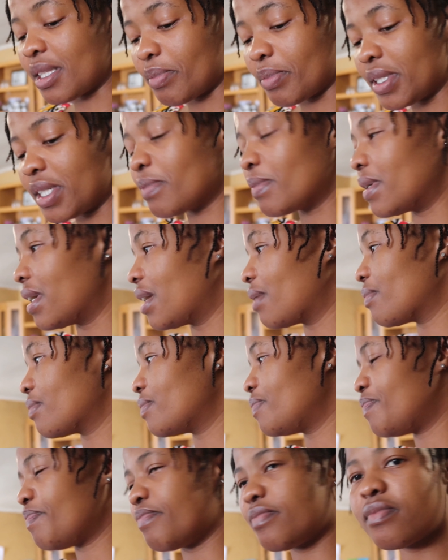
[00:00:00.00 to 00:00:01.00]
the pick me up
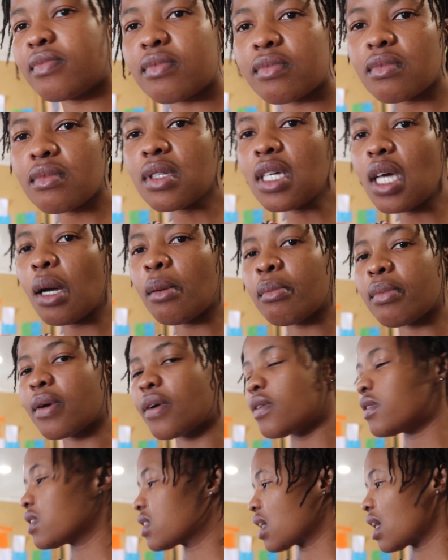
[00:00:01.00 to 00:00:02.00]

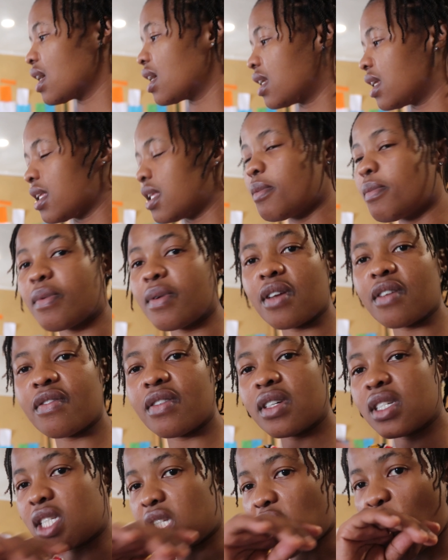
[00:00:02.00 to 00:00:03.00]
because I need to
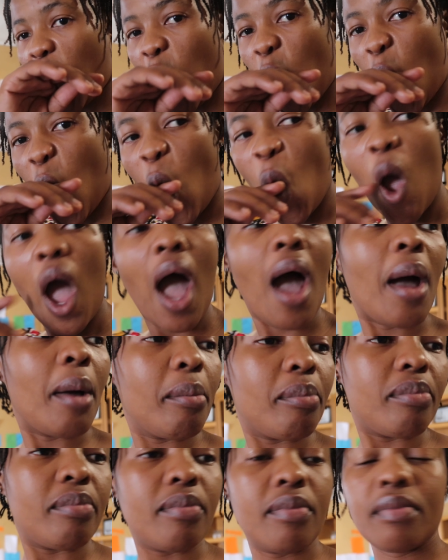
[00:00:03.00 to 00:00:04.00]
breakfast.
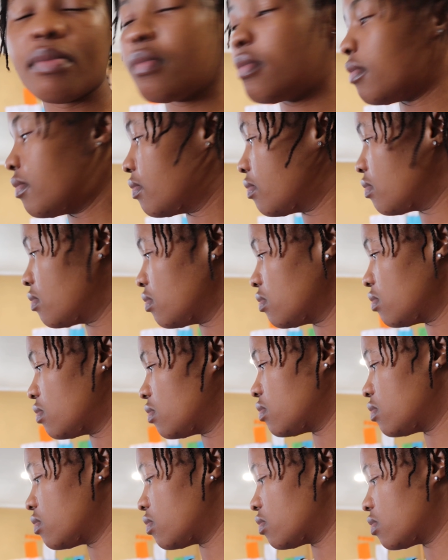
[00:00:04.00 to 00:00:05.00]
Mm-hmm.
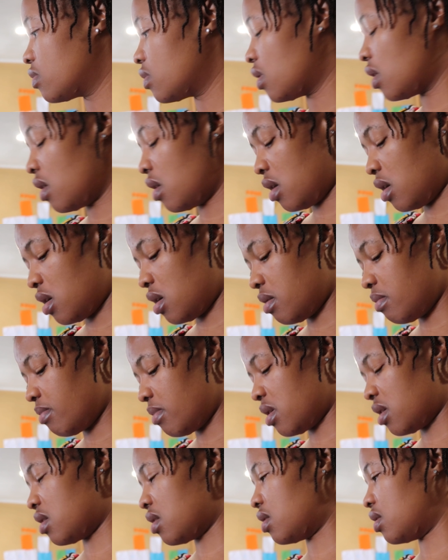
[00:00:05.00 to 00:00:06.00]
Bye,
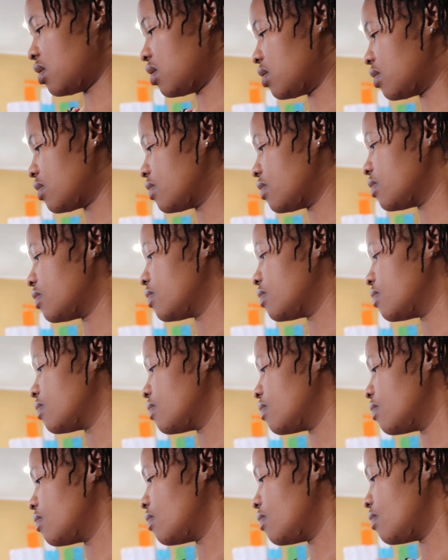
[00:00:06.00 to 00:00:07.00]
mommy.
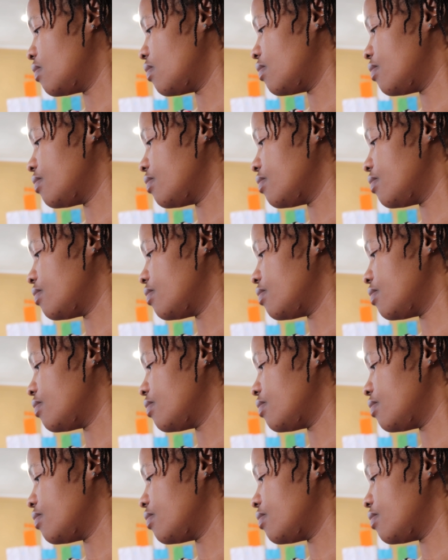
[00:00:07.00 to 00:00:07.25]
Dad.